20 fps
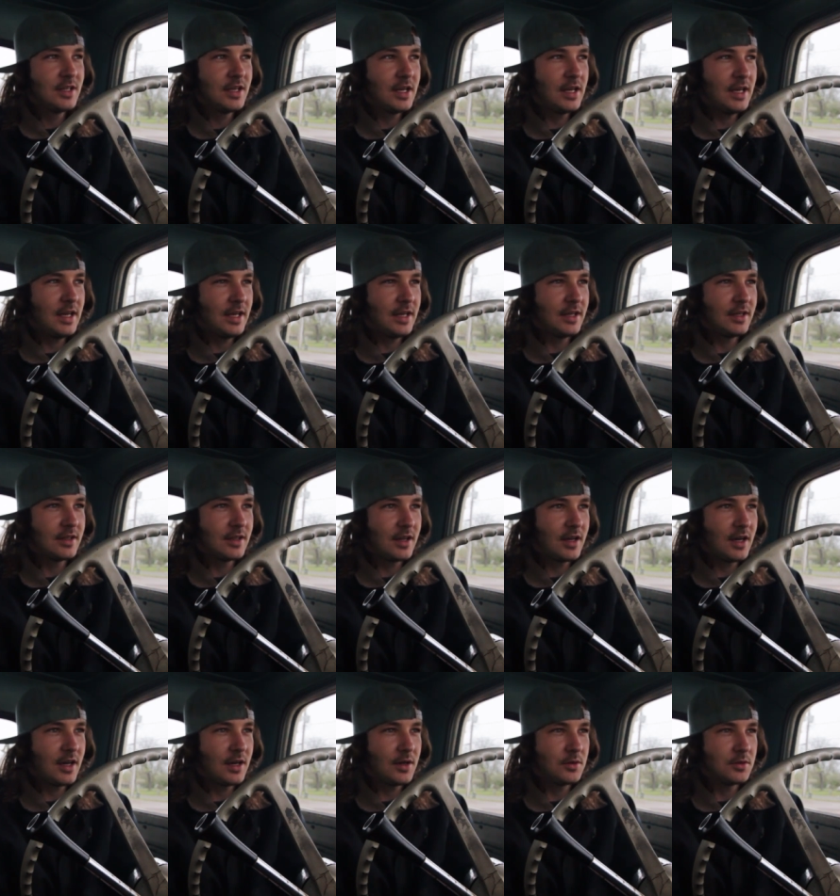and
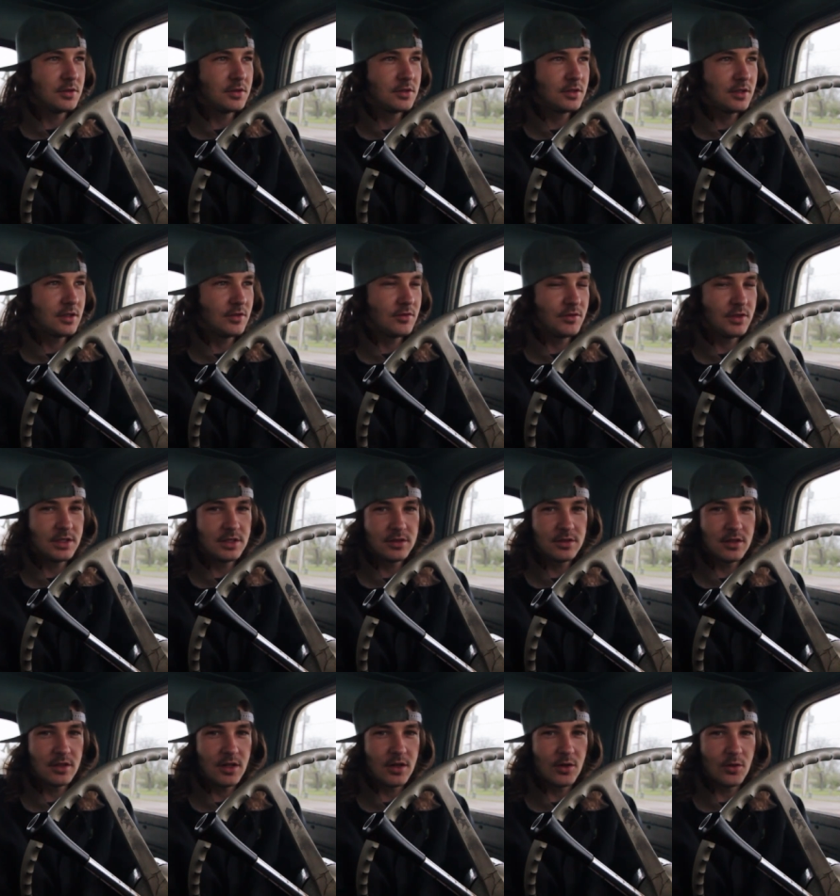I was convinced
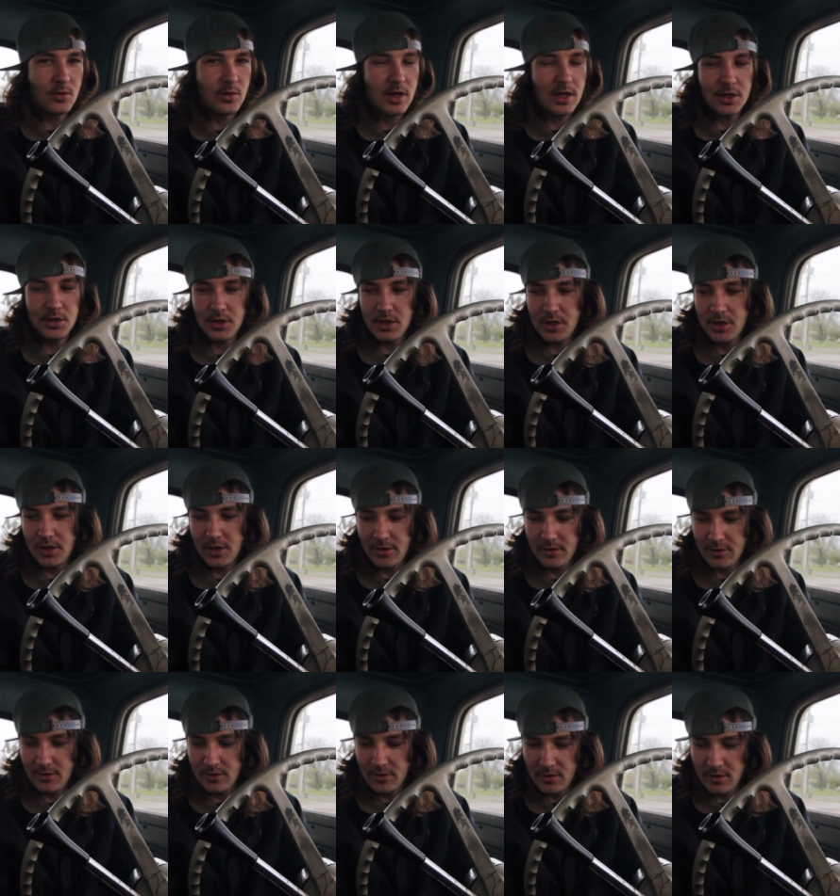that they were wild
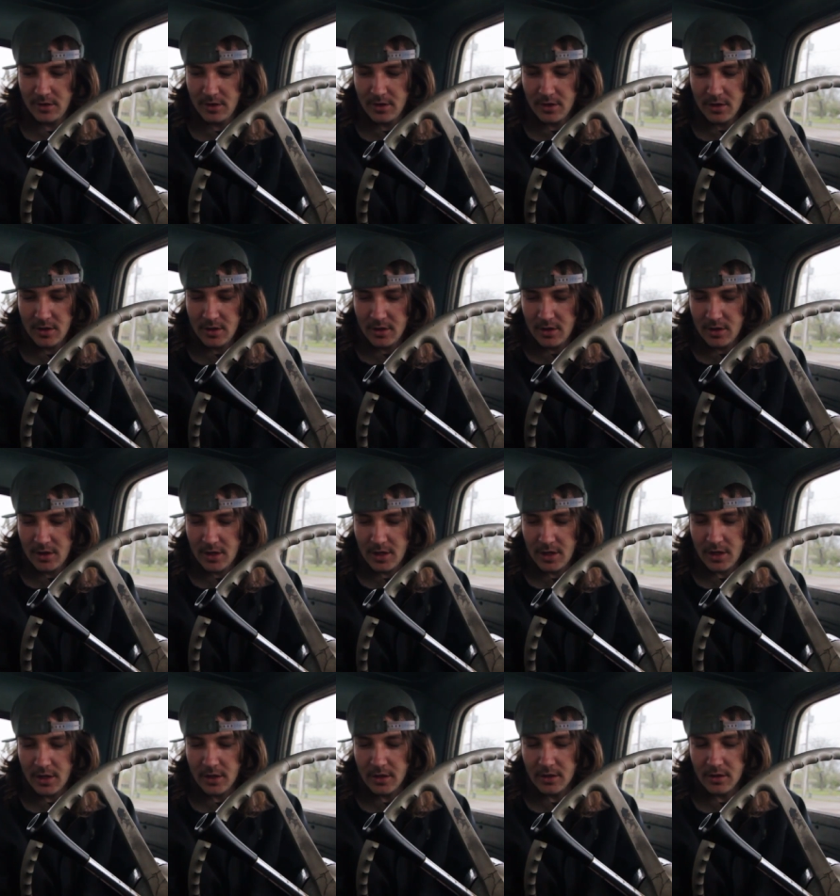onions
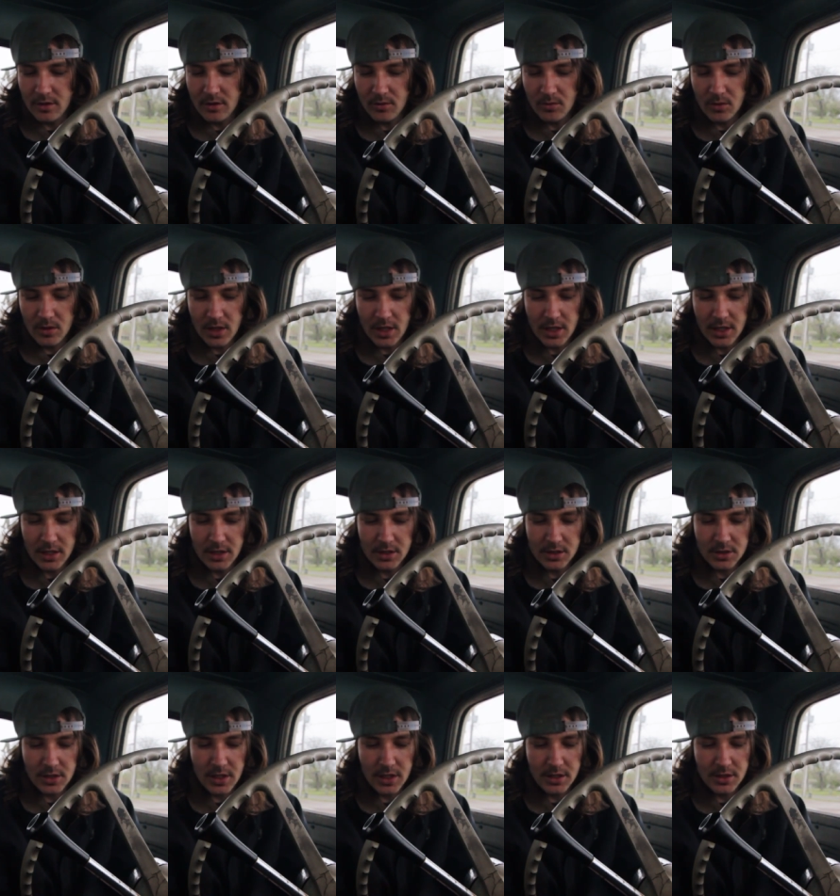and when I
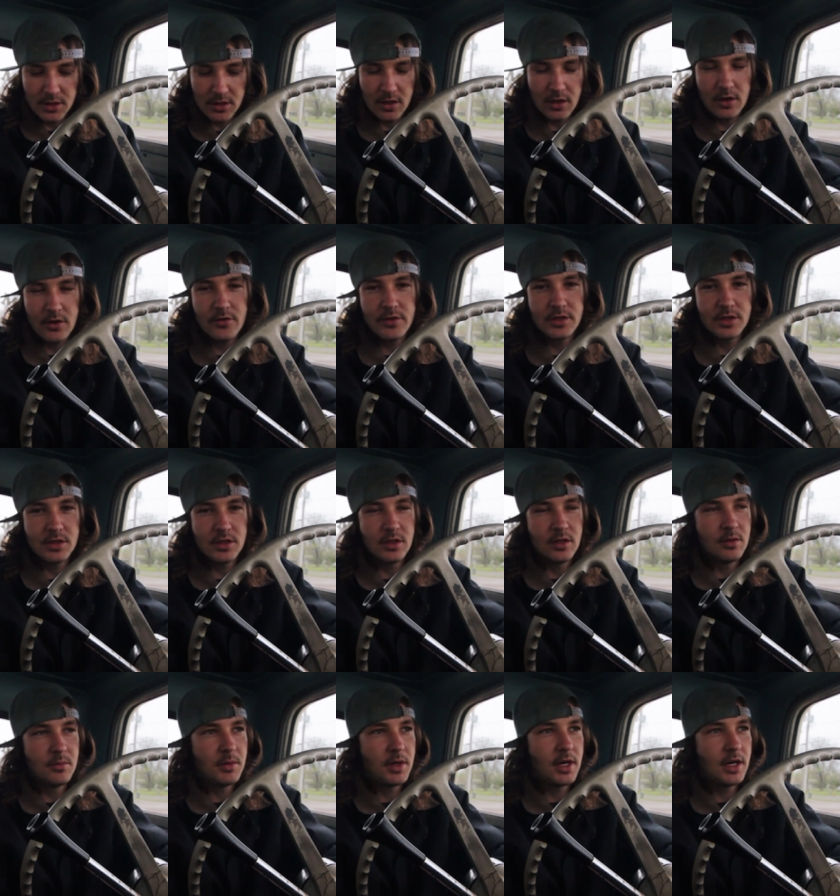tried to harvest
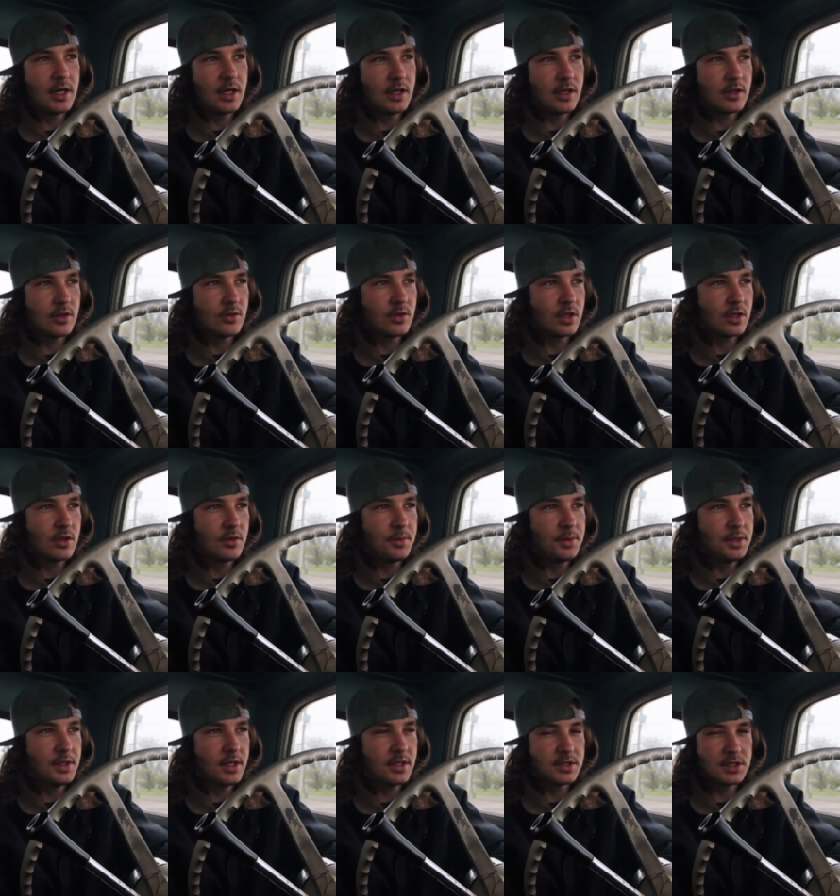them I quickly
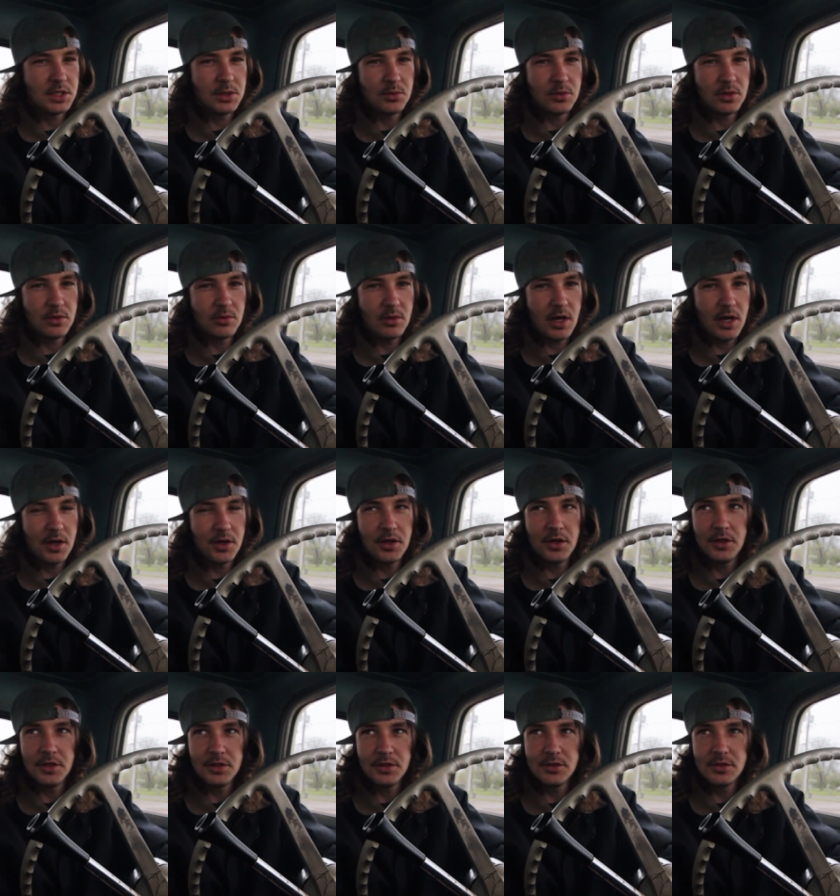realized they weren't wild
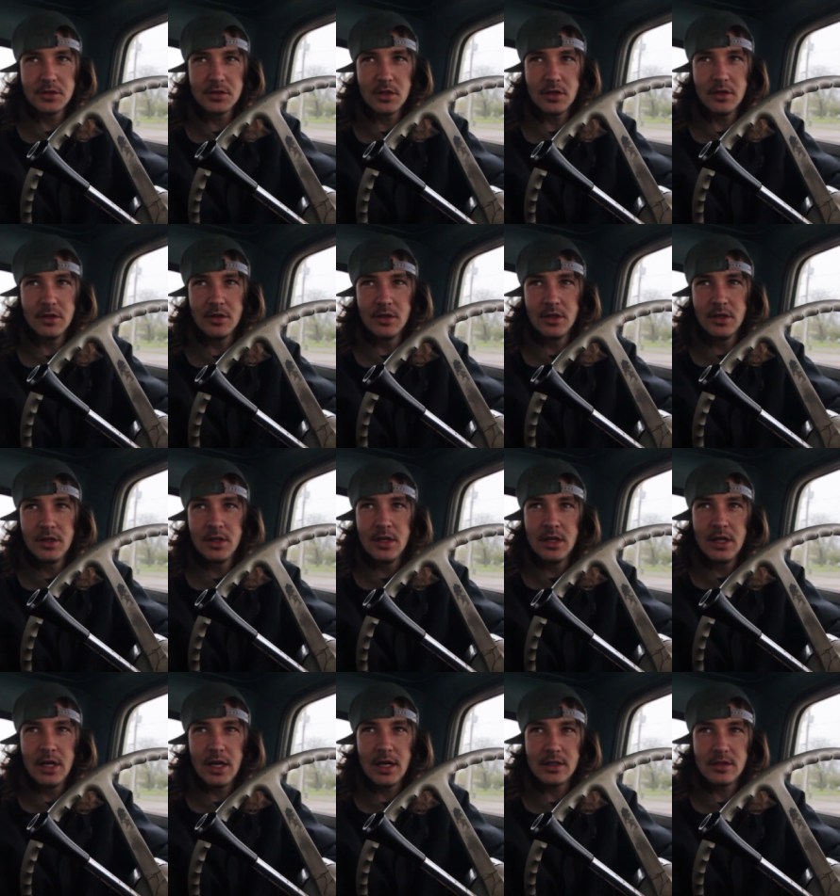onions so
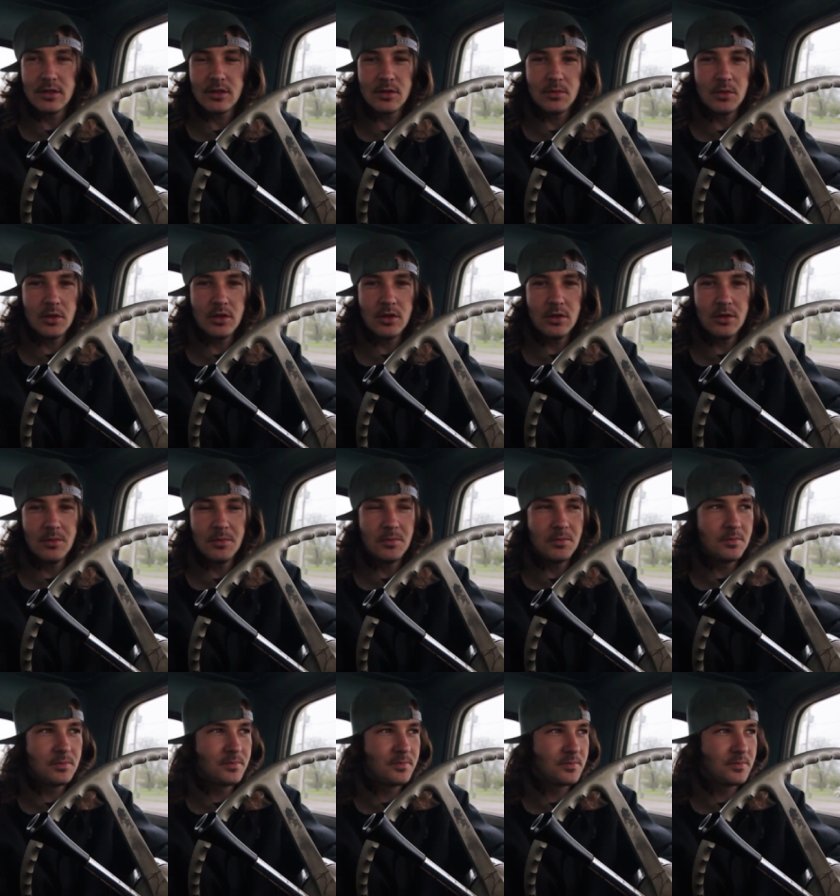I took them home.